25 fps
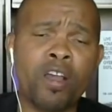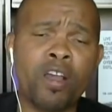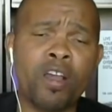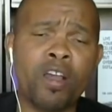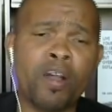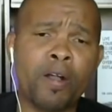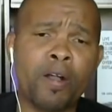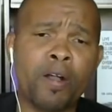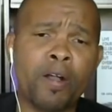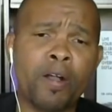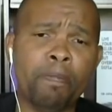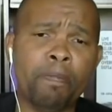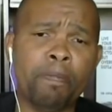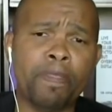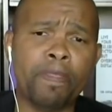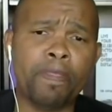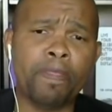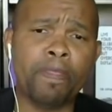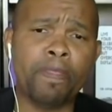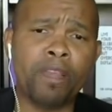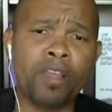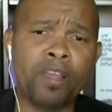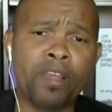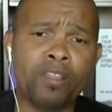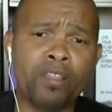
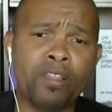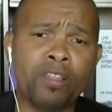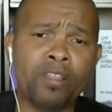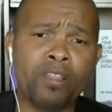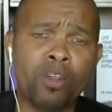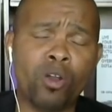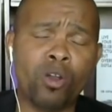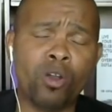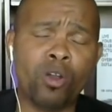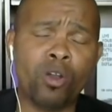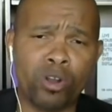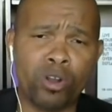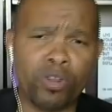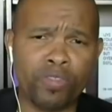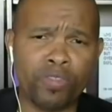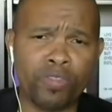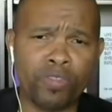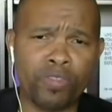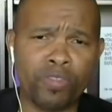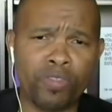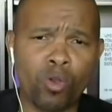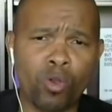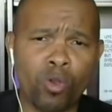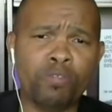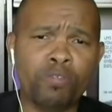um, uh, the order
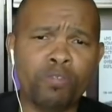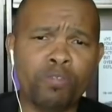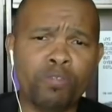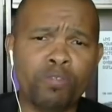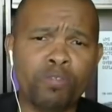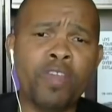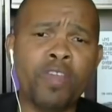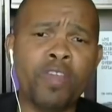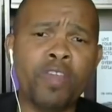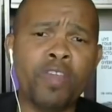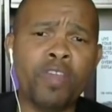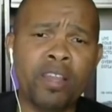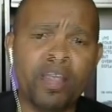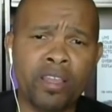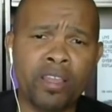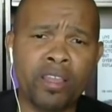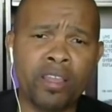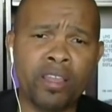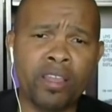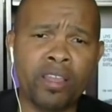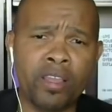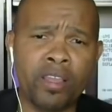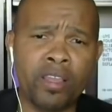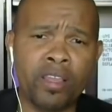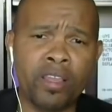of the court,
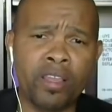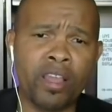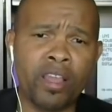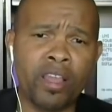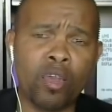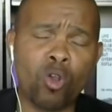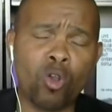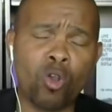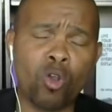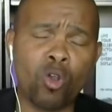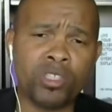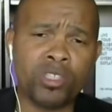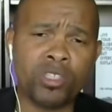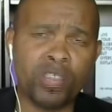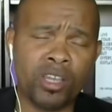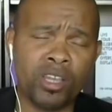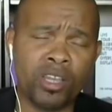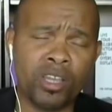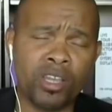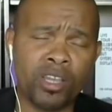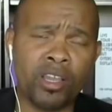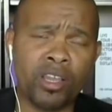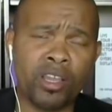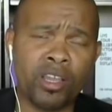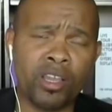failing the court
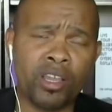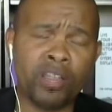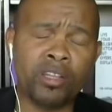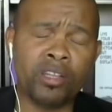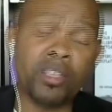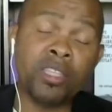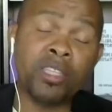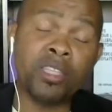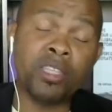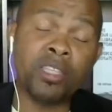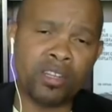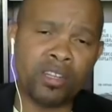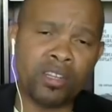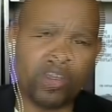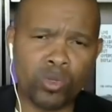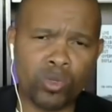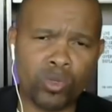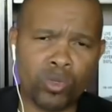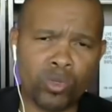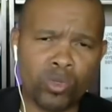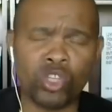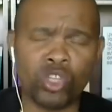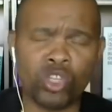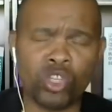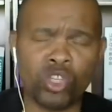uh, an
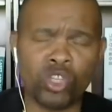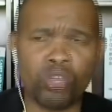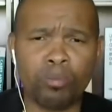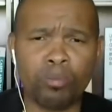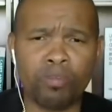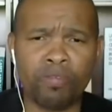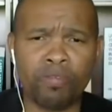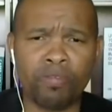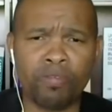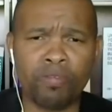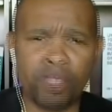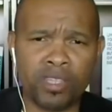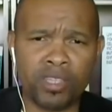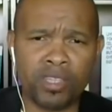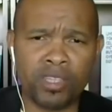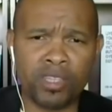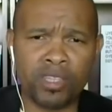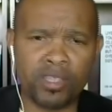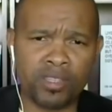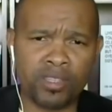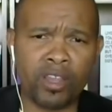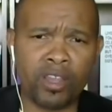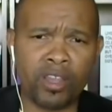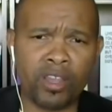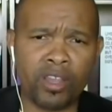interdict which really
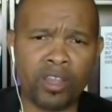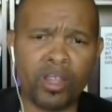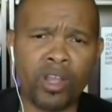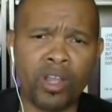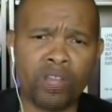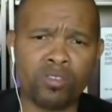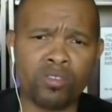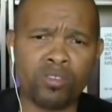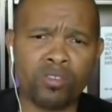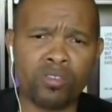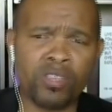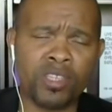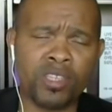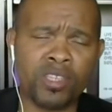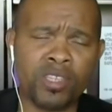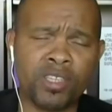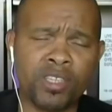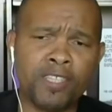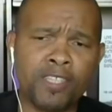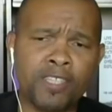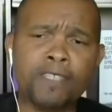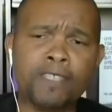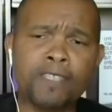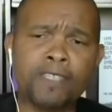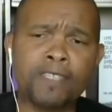prevents the carrying out of the
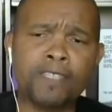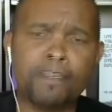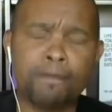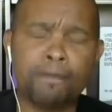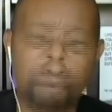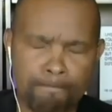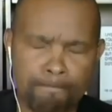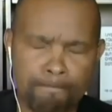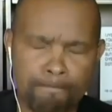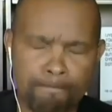sentence.